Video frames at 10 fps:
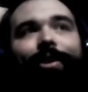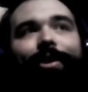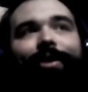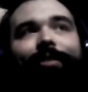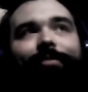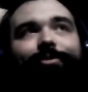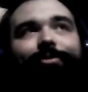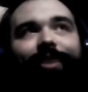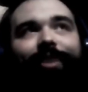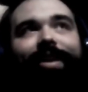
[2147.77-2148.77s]
cut somebody
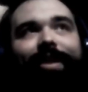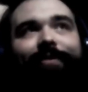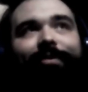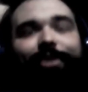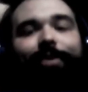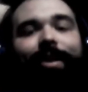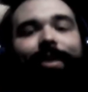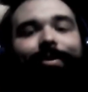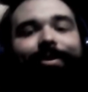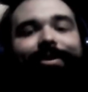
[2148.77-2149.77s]
off from drinking at
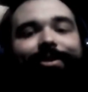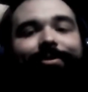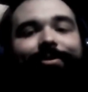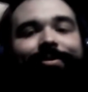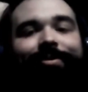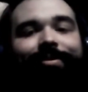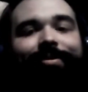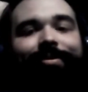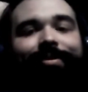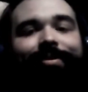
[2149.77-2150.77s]
the show I went to.